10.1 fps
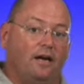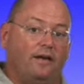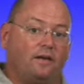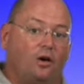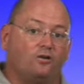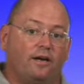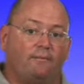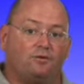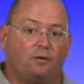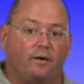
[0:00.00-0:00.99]
In the low
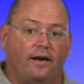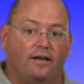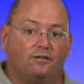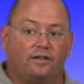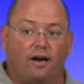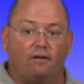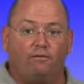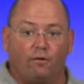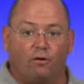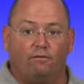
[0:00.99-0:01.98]
temperature range, the
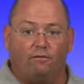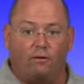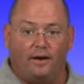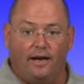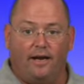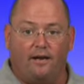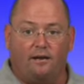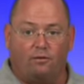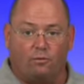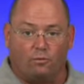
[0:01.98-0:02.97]

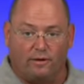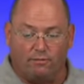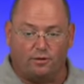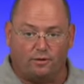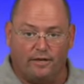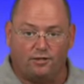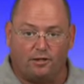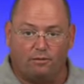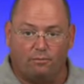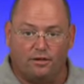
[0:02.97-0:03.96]
R404A
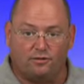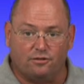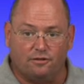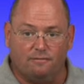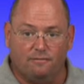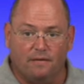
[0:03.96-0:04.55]
refrigeration compressor,